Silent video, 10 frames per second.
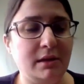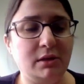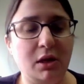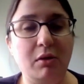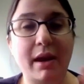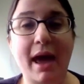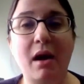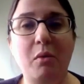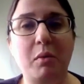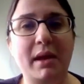And so
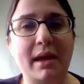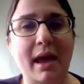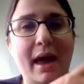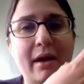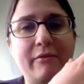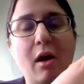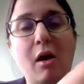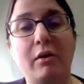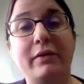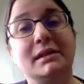now we have
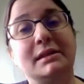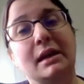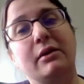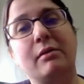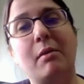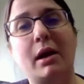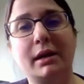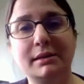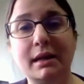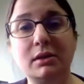all of this data from
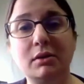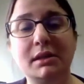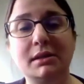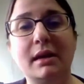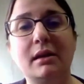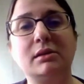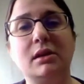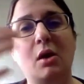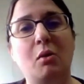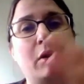our excitatory
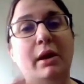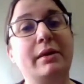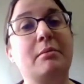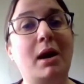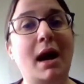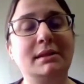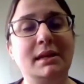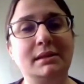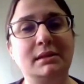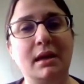cells. We're in the
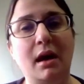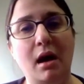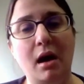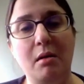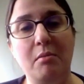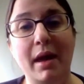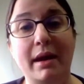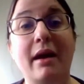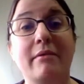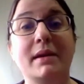process um,
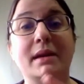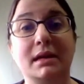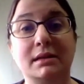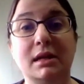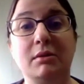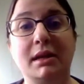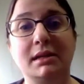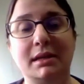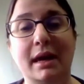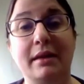and have been
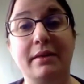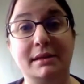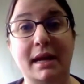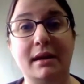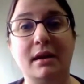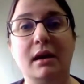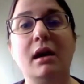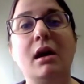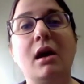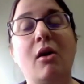continuing to get the
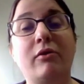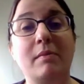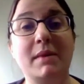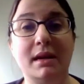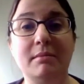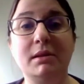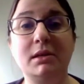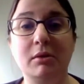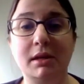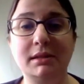data from the
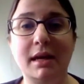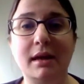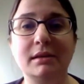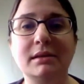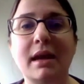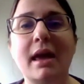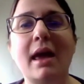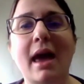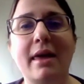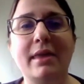inhibitory cells.
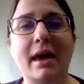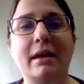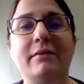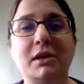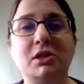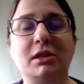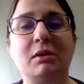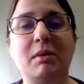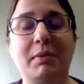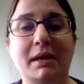And then
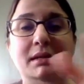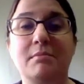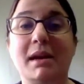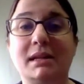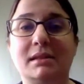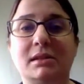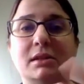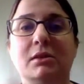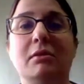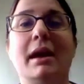eventually we plan to mix the
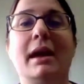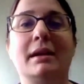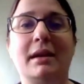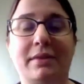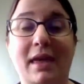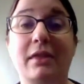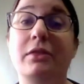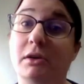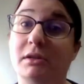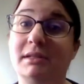two and get
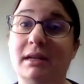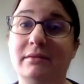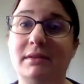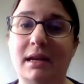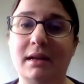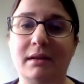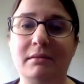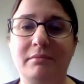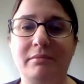that third set of data.